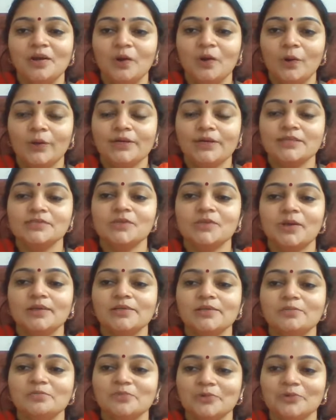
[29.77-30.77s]
or a
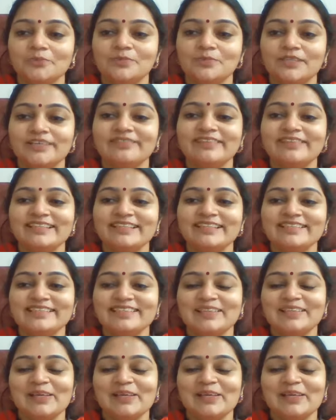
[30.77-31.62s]
solemn observance.